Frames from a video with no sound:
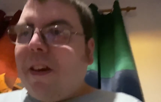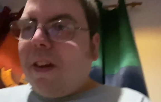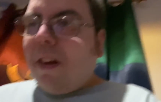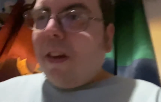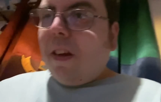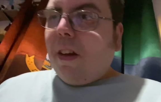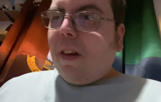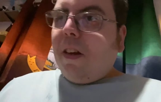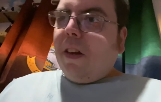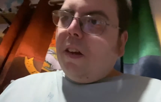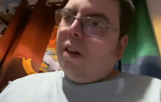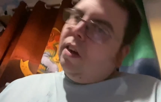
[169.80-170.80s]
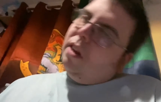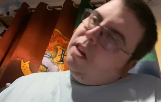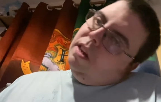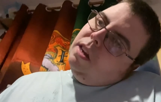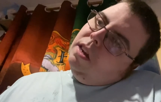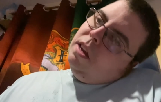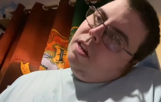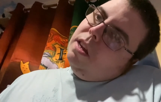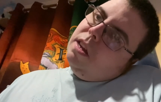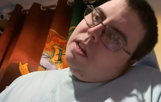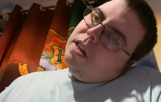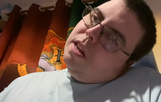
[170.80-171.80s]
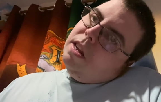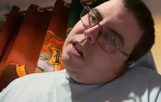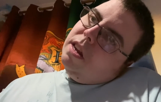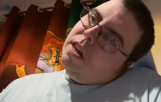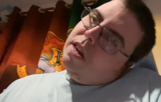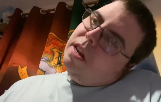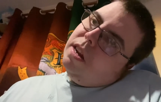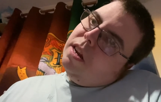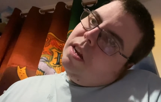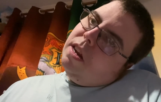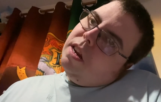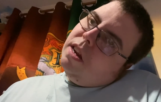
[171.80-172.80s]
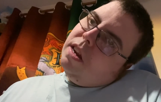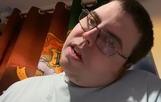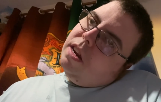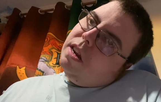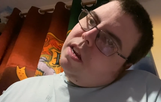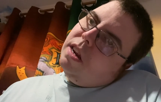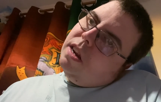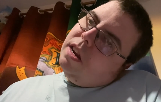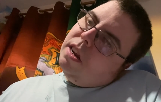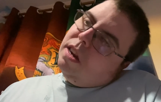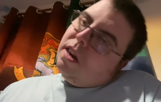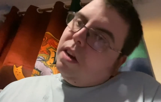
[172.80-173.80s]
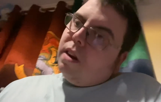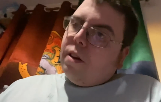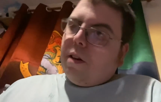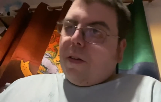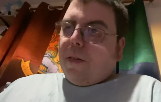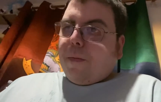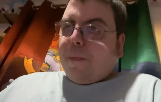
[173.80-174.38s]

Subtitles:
(no one is talking)